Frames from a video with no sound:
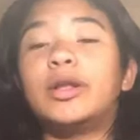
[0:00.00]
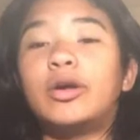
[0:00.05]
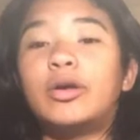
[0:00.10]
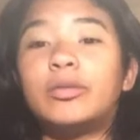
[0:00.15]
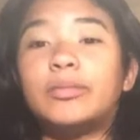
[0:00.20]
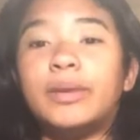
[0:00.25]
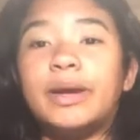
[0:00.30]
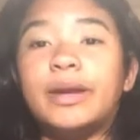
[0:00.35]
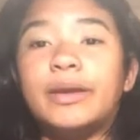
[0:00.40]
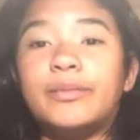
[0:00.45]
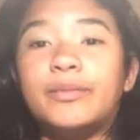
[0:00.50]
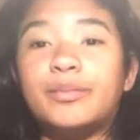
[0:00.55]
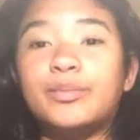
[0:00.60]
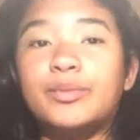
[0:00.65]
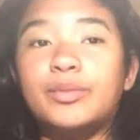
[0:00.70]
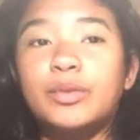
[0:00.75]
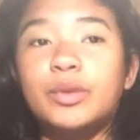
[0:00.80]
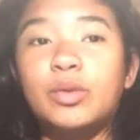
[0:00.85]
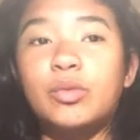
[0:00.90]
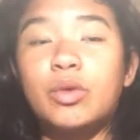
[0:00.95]
it on my
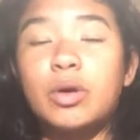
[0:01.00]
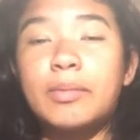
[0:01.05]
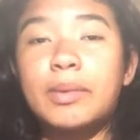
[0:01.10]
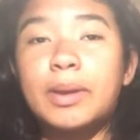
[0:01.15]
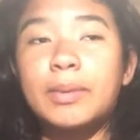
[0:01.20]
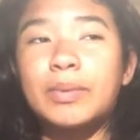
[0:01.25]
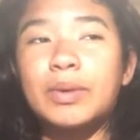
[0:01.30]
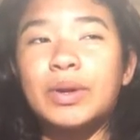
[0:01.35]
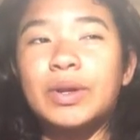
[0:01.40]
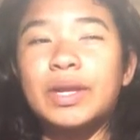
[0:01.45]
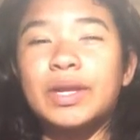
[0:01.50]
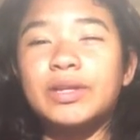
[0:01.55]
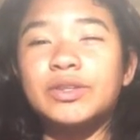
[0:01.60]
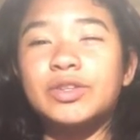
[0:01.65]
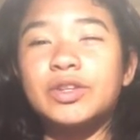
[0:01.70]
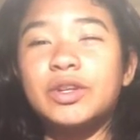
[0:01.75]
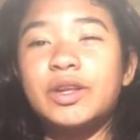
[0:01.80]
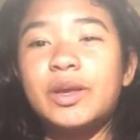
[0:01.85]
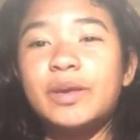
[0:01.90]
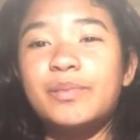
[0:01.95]
wallpaper
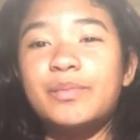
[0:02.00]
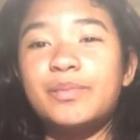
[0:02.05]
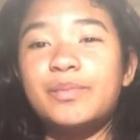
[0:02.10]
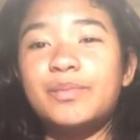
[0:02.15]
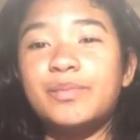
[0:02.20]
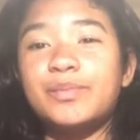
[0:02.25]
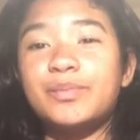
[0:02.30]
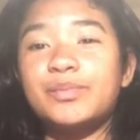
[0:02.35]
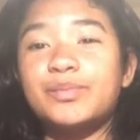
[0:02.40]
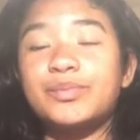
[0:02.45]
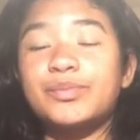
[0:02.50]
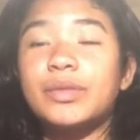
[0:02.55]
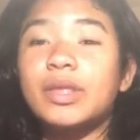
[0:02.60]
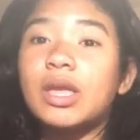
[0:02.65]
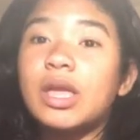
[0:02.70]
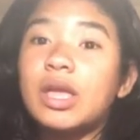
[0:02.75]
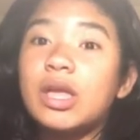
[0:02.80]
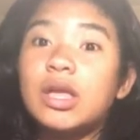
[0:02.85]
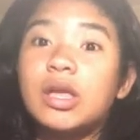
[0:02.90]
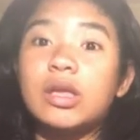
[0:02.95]
yesterday
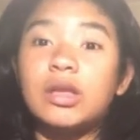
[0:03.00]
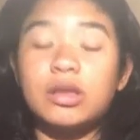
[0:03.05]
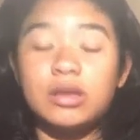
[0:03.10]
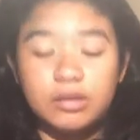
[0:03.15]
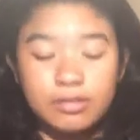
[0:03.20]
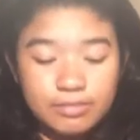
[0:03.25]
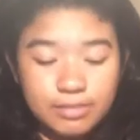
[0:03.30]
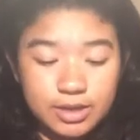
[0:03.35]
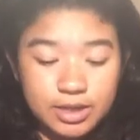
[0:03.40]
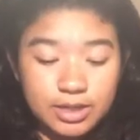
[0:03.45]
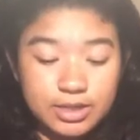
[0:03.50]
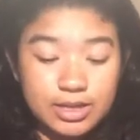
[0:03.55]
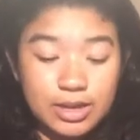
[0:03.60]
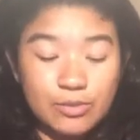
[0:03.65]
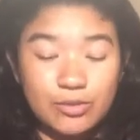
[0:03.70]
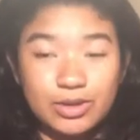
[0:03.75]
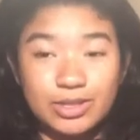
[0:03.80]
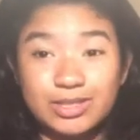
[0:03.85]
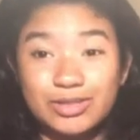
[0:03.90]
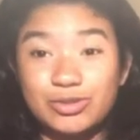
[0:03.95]
because I
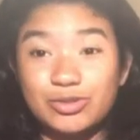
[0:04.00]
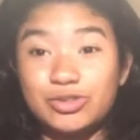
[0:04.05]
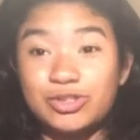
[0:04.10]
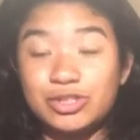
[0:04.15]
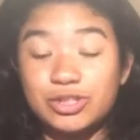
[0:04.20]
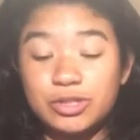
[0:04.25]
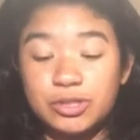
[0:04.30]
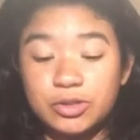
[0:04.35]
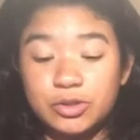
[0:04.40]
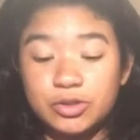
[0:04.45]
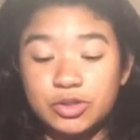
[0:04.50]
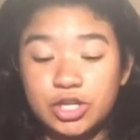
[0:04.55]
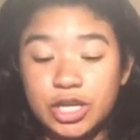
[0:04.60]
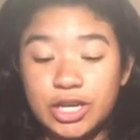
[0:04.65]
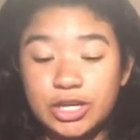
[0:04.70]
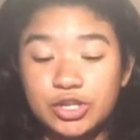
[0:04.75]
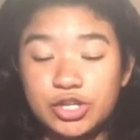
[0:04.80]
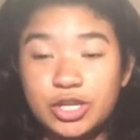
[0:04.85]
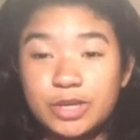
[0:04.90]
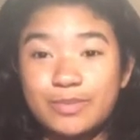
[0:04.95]
wanted to
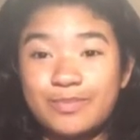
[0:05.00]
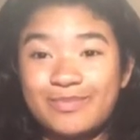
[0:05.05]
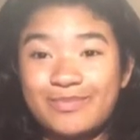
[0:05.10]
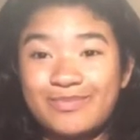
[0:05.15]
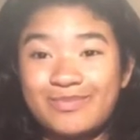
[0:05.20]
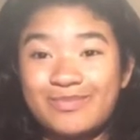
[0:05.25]
change it.